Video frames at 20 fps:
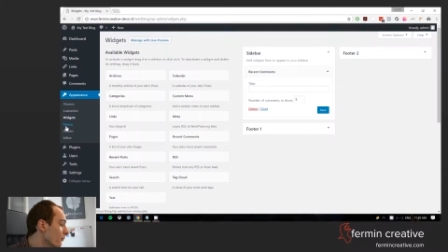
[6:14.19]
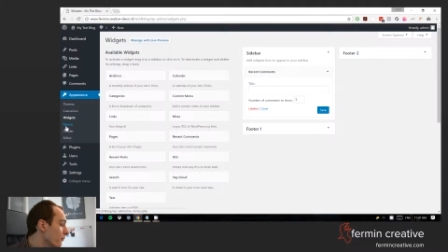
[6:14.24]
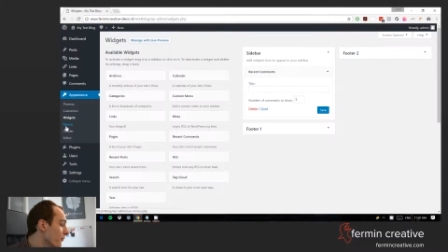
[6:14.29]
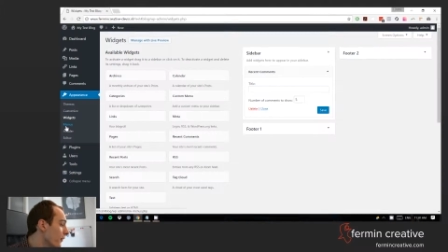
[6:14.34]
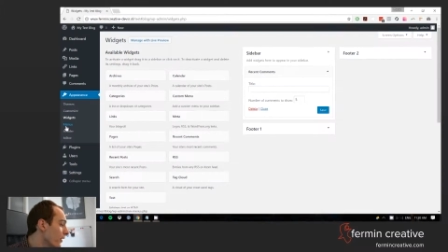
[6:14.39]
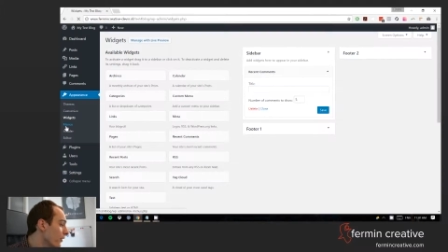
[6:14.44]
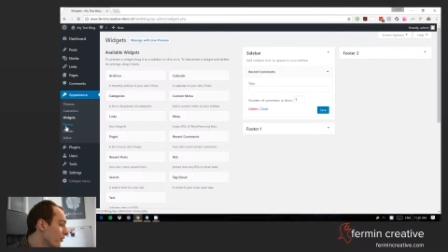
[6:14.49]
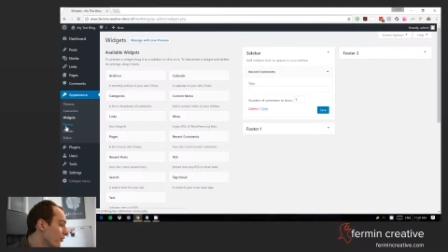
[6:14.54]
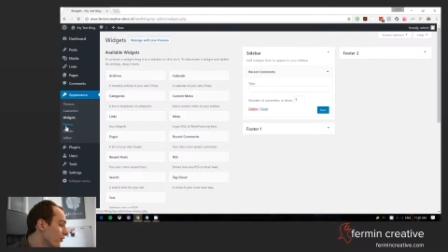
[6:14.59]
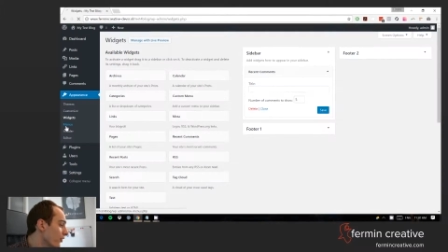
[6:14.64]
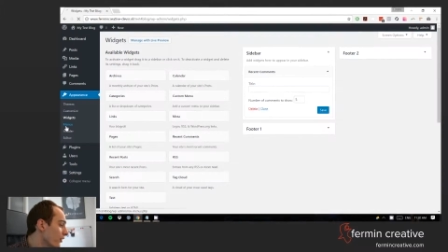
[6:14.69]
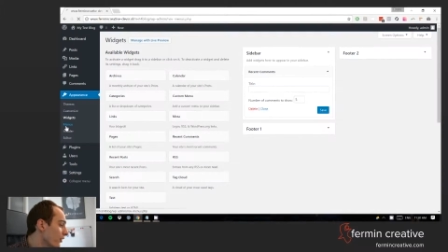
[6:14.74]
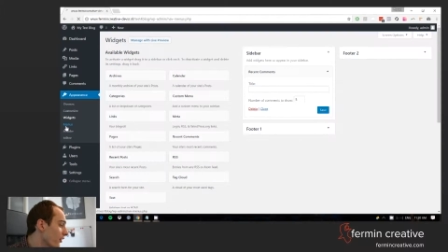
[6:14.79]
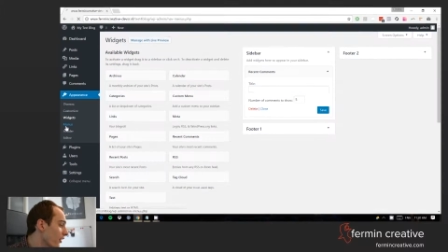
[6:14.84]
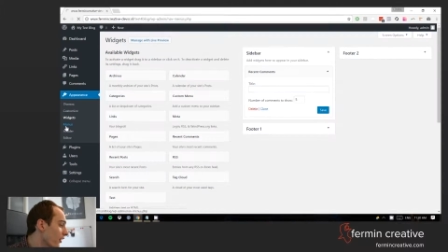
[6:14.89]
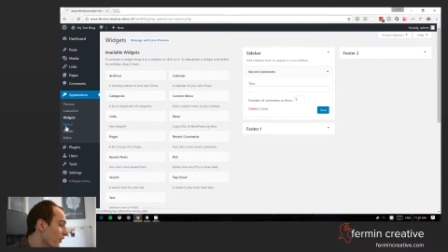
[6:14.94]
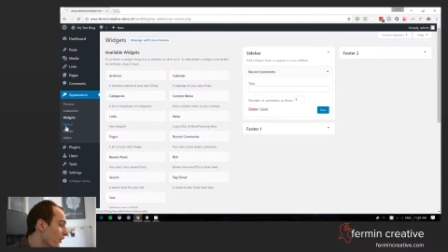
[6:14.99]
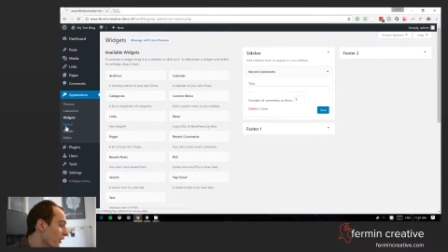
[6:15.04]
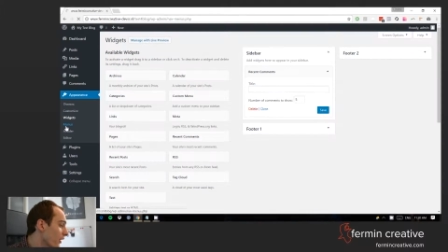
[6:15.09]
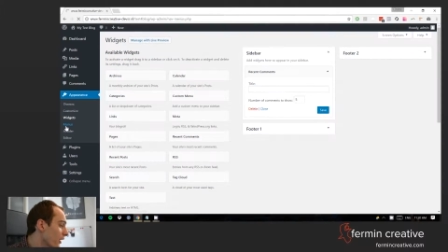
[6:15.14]
Menus
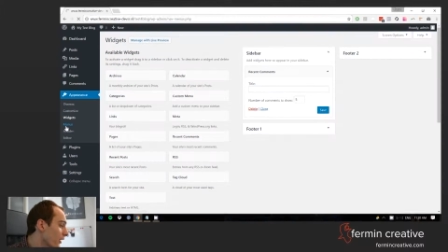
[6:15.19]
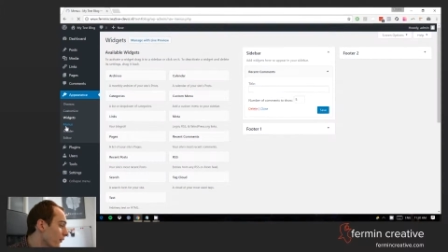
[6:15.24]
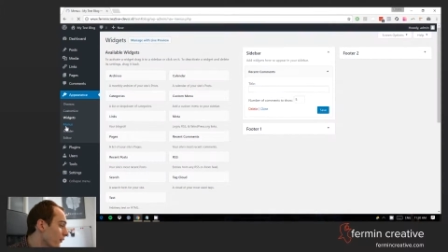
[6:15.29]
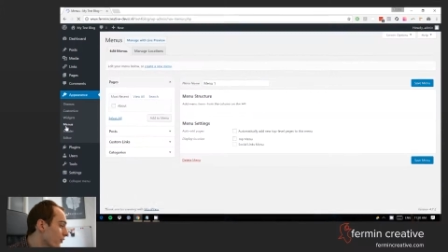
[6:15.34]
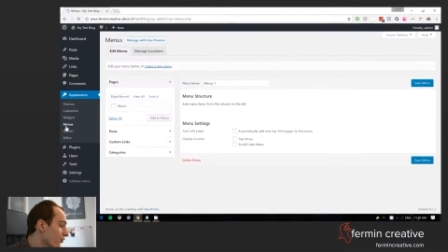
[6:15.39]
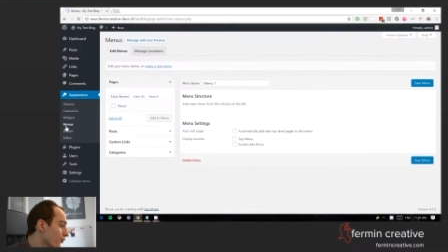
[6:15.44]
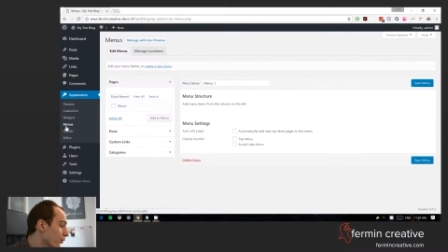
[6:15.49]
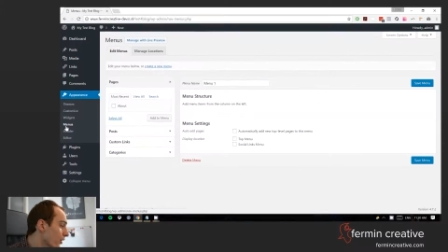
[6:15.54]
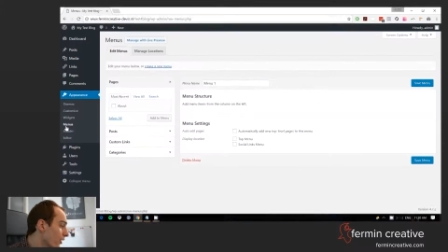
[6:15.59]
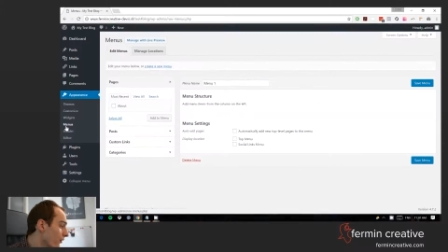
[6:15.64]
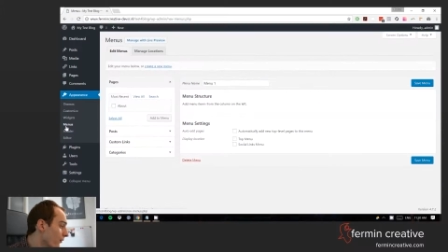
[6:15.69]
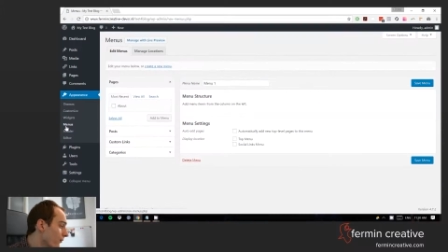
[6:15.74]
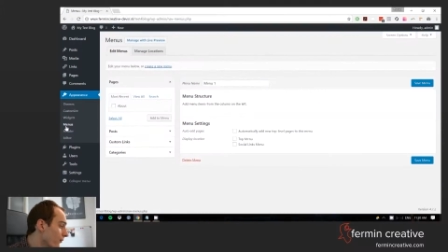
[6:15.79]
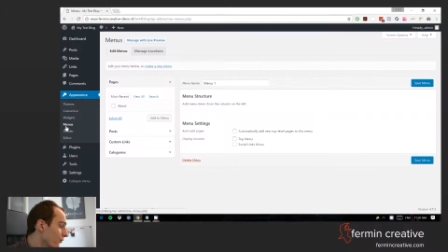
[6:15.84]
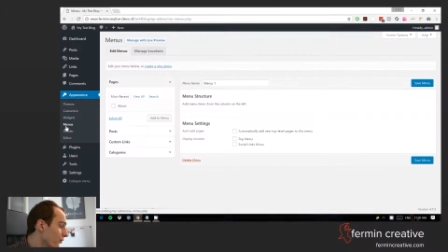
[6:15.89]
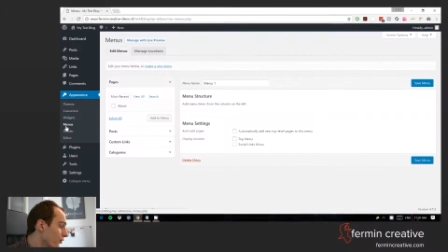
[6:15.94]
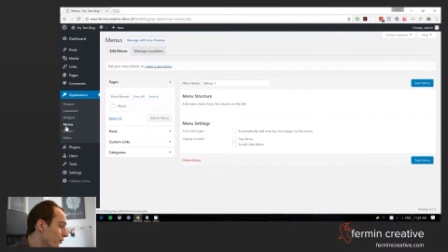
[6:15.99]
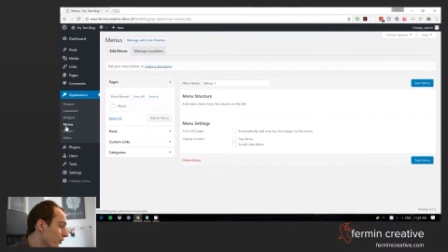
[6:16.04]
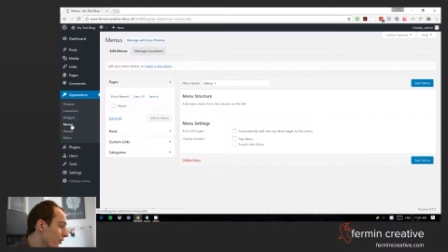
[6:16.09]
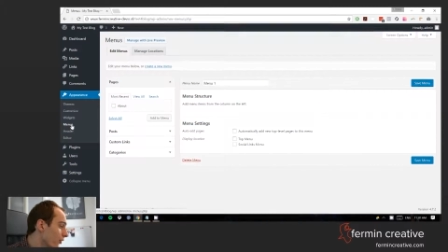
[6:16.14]
are here as well,
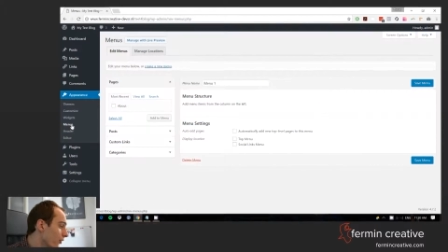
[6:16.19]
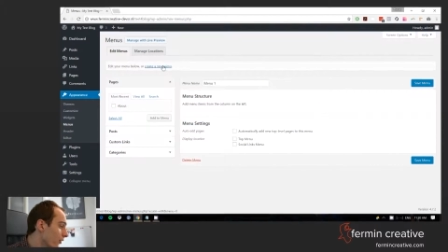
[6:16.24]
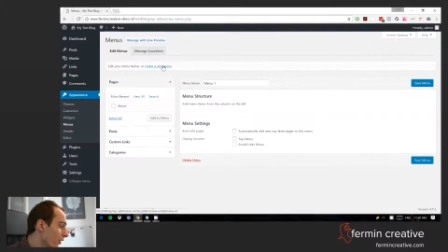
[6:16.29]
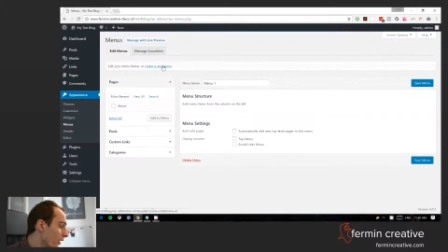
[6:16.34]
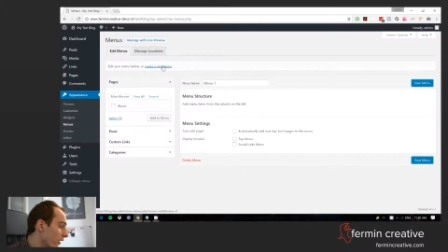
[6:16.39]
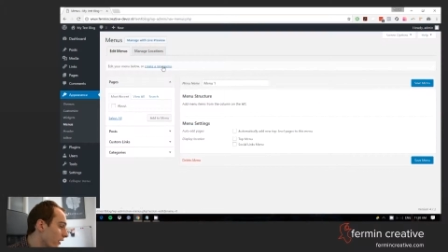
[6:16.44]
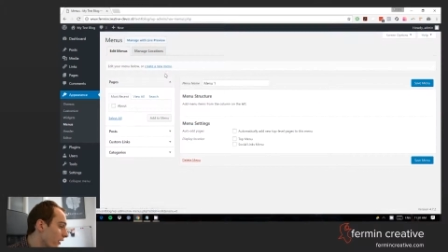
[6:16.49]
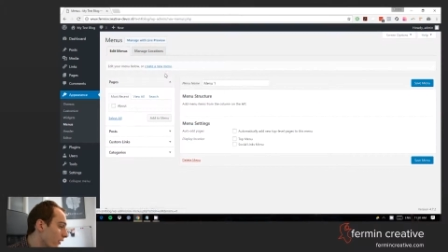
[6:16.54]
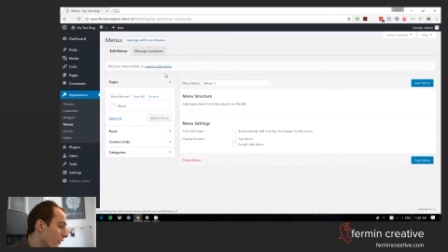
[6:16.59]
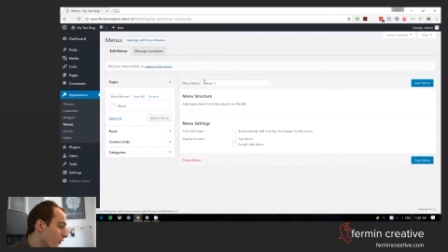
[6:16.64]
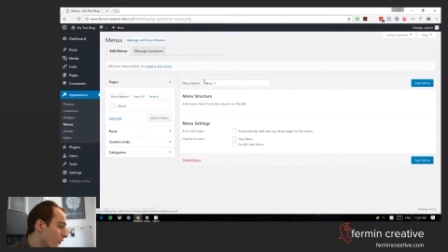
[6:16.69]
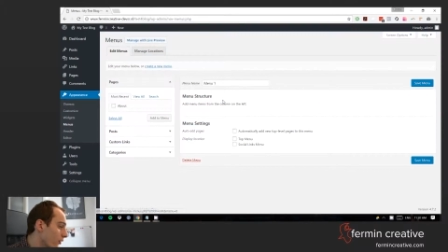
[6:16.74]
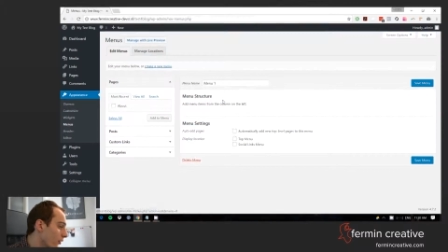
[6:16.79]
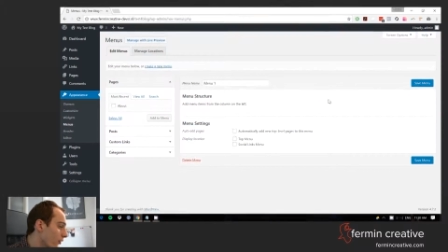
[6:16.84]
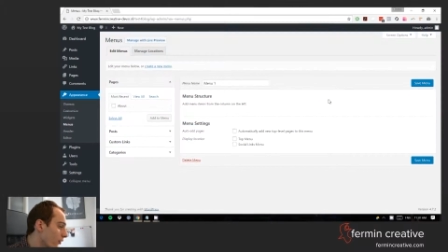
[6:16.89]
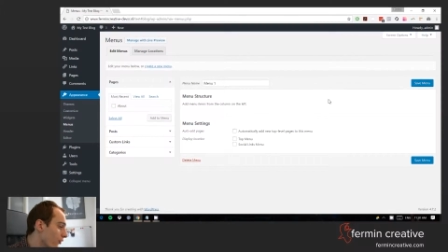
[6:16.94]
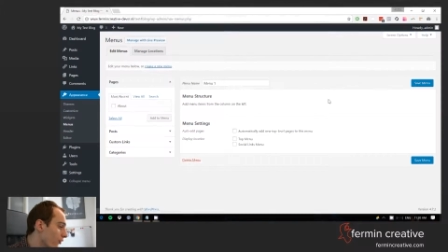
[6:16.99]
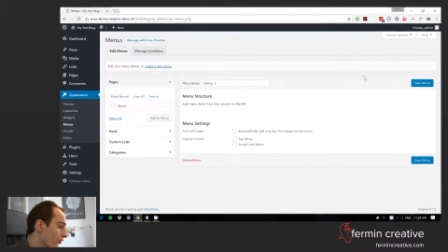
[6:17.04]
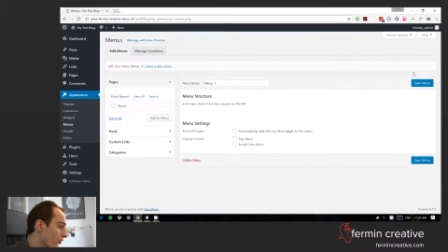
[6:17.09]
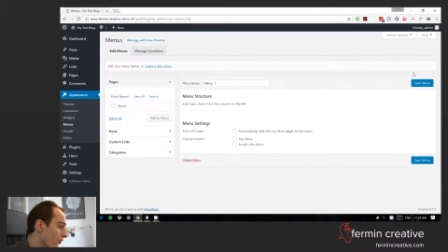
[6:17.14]
so I can
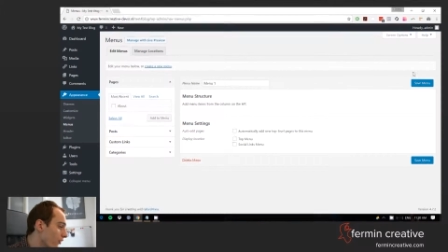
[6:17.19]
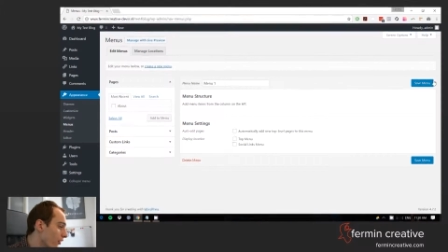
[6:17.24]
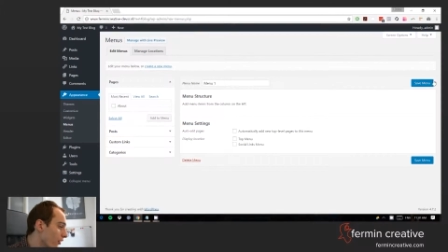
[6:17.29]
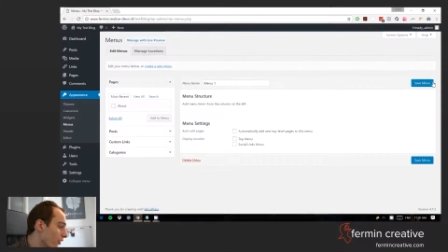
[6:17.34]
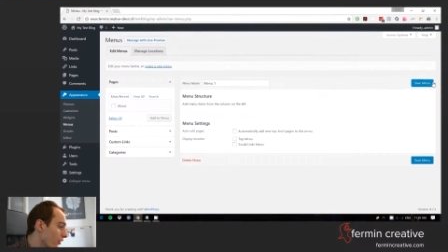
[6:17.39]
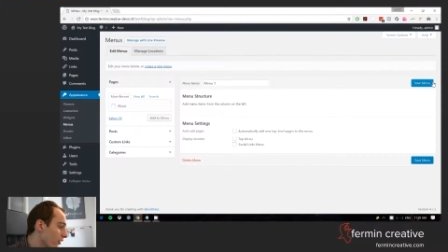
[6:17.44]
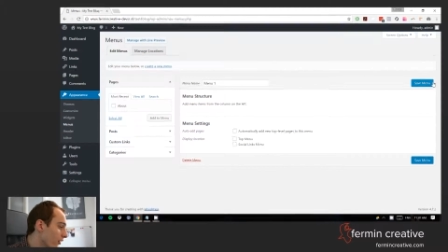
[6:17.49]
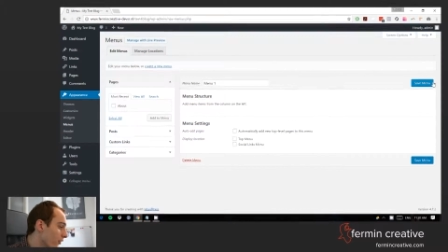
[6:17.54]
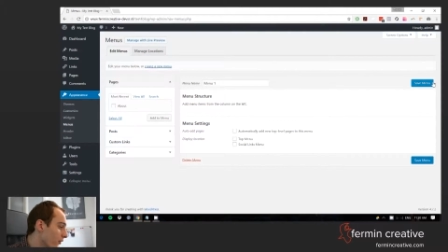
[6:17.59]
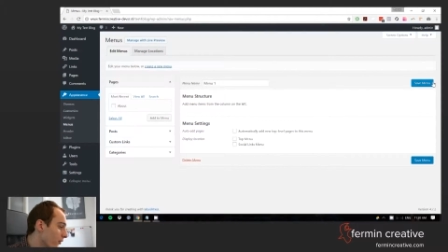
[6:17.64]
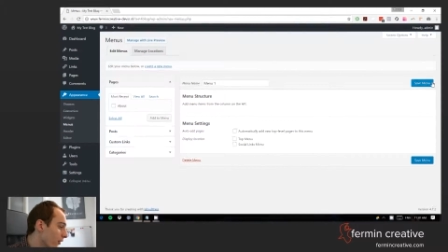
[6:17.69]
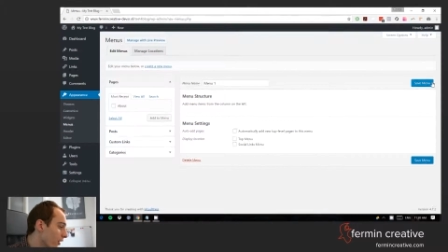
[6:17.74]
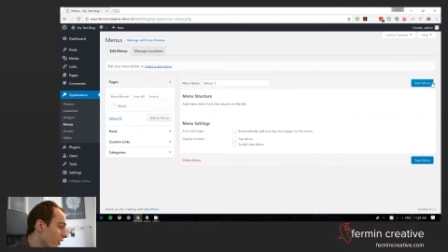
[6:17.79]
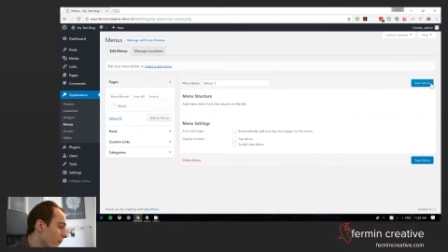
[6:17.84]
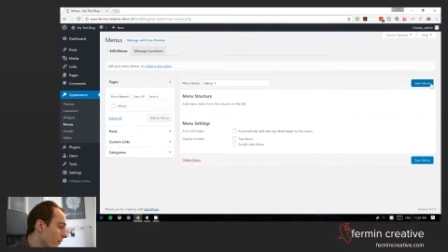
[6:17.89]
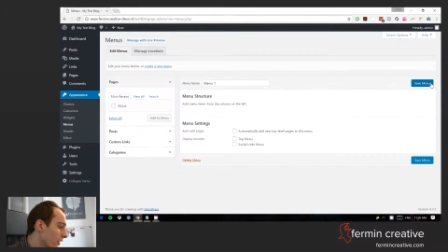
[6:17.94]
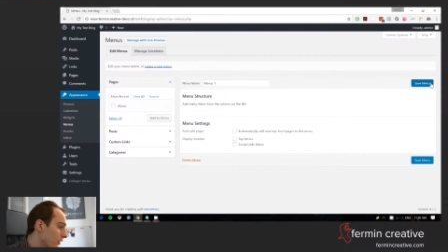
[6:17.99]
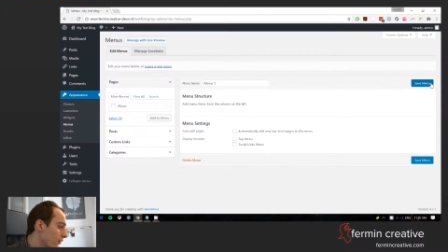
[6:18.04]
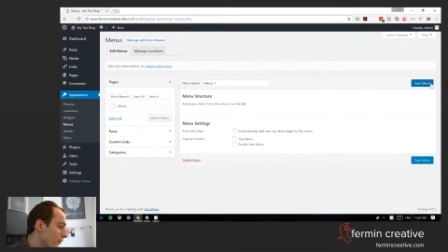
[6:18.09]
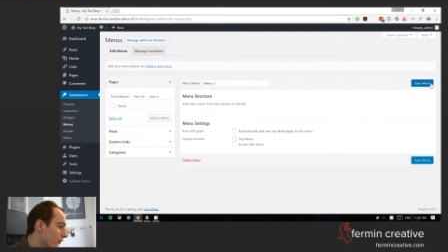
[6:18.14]
go and create
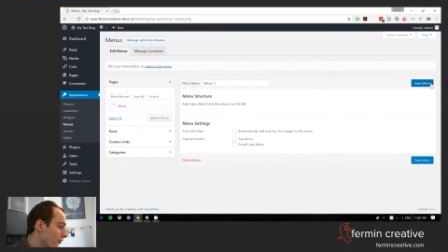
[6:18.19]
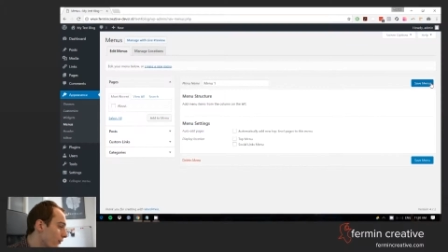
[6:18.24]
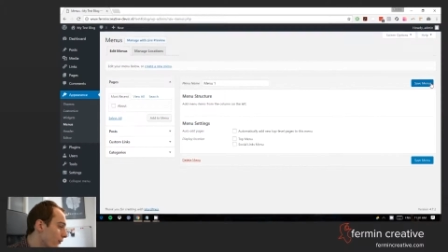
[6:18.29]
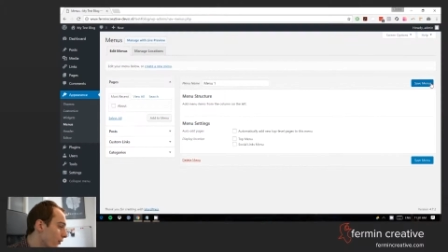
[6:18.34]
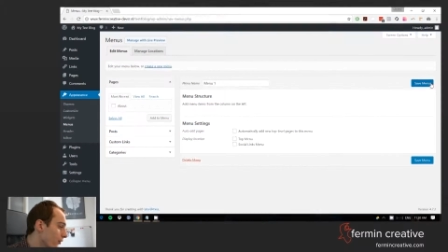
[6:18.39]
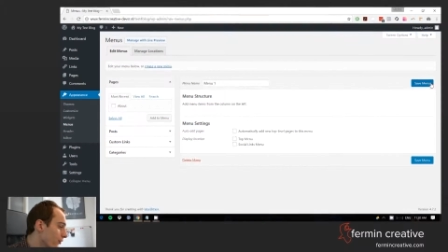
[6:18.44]
a menu if I